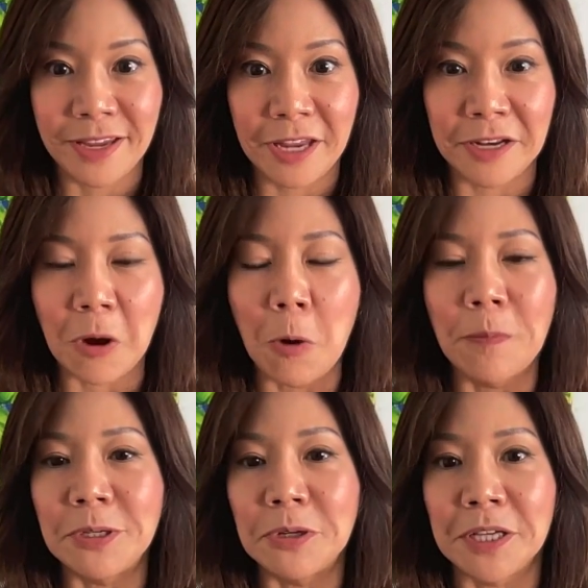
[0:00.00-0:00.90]
and
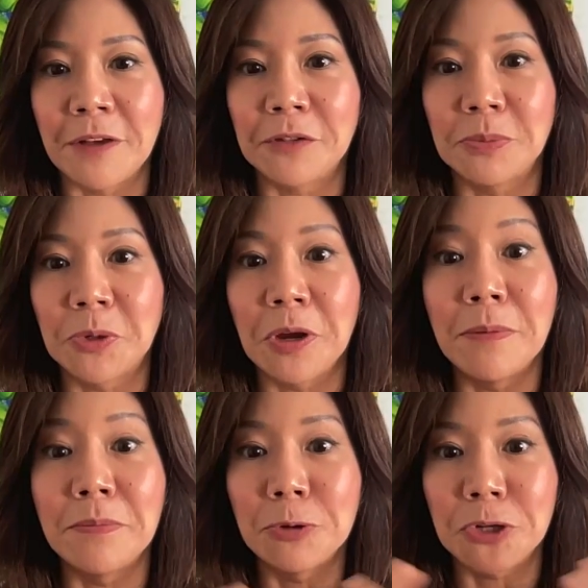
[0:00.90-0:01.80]
opens yourself to more
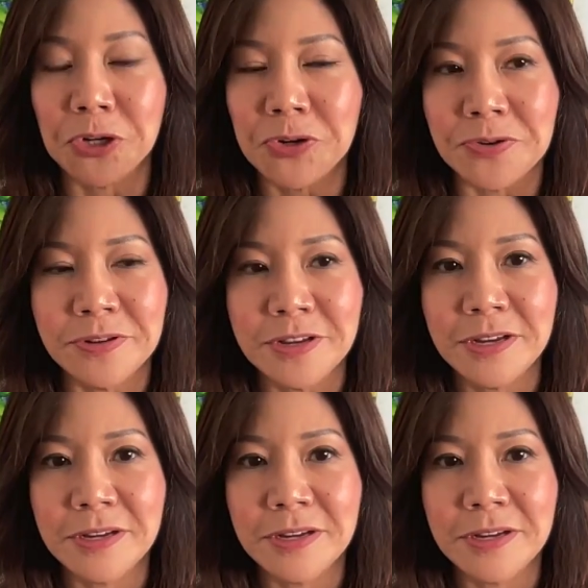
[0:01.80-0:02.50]
emotional